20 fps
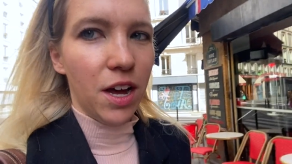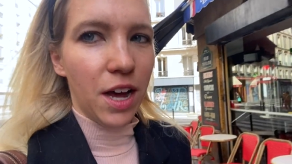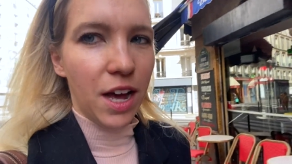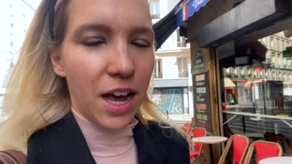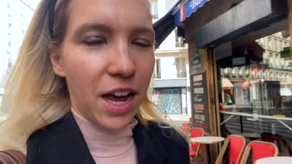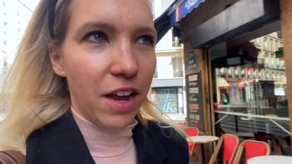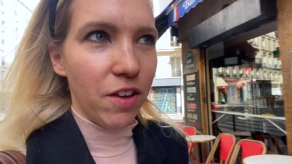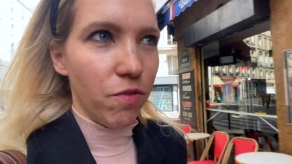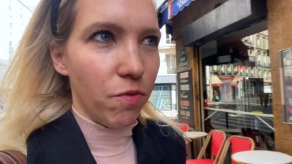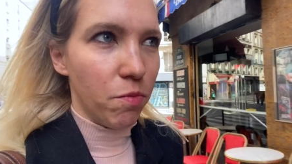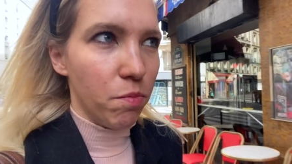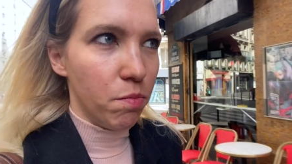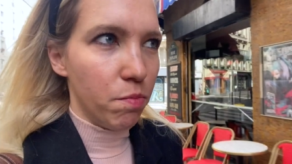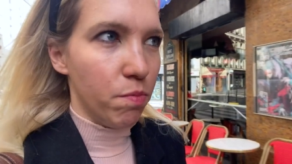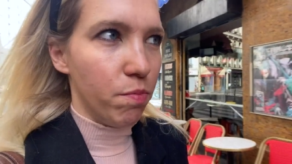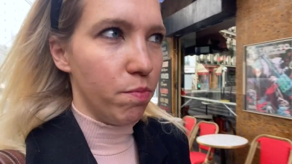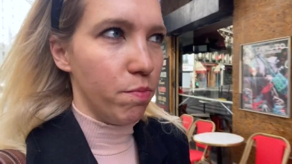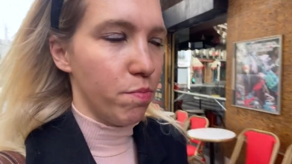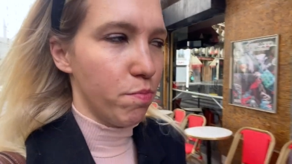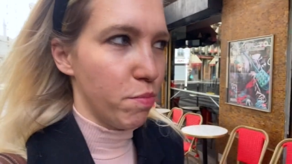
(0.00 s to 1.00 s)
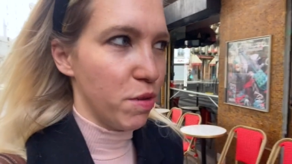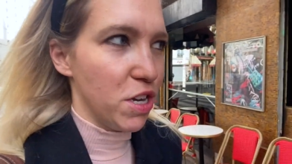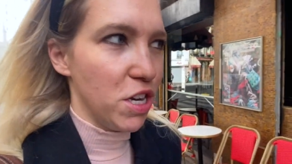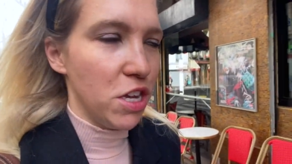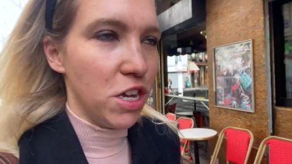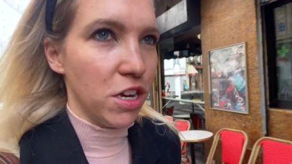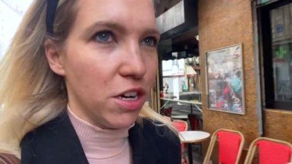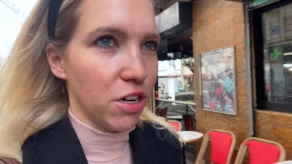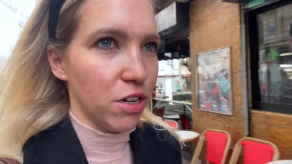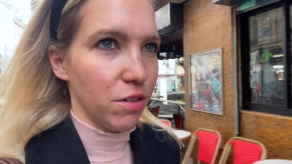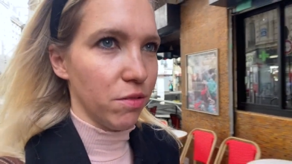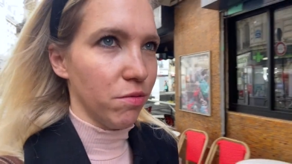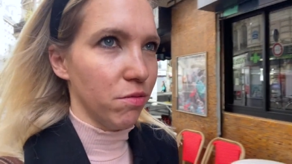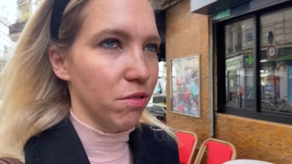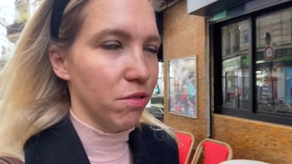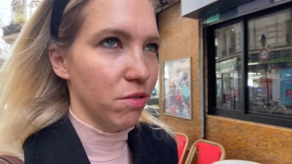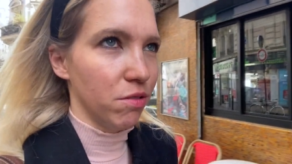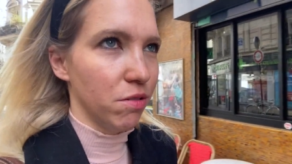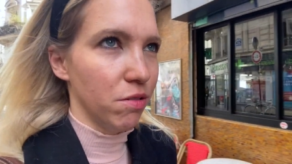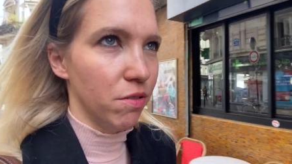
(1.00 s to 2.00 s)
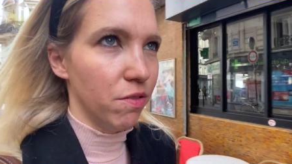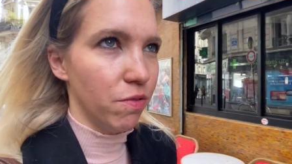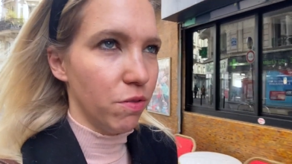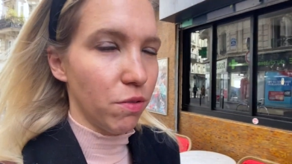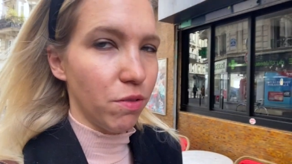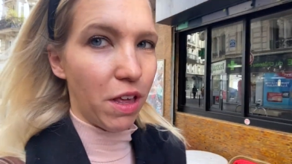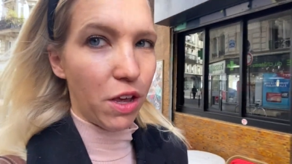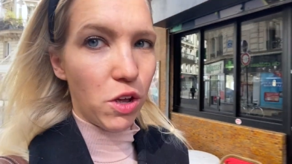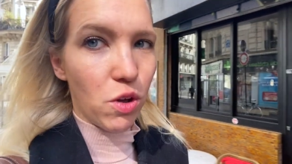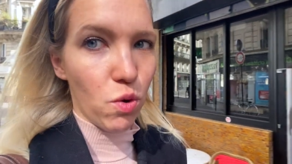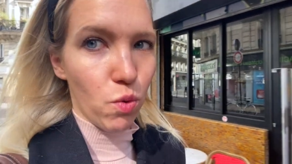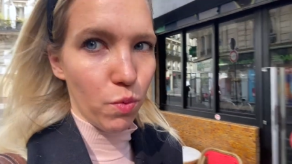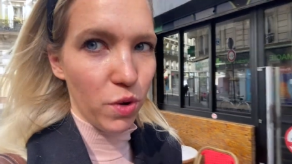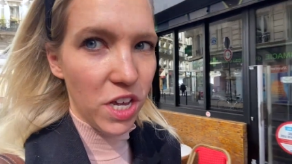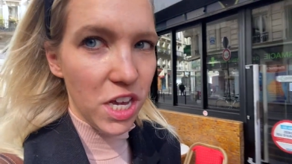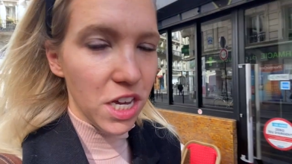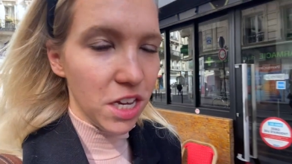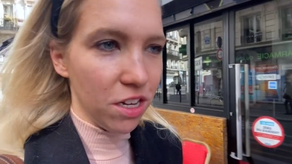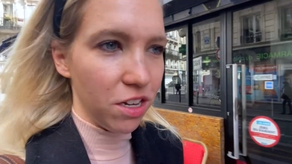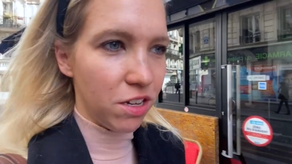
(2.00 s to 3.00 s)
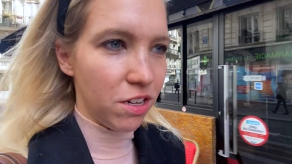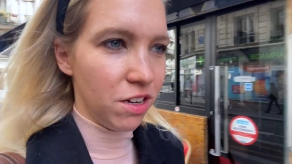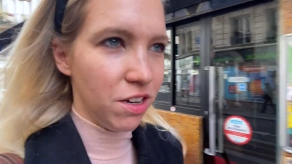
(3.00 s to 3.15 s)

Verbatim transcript: I've been here for like a week,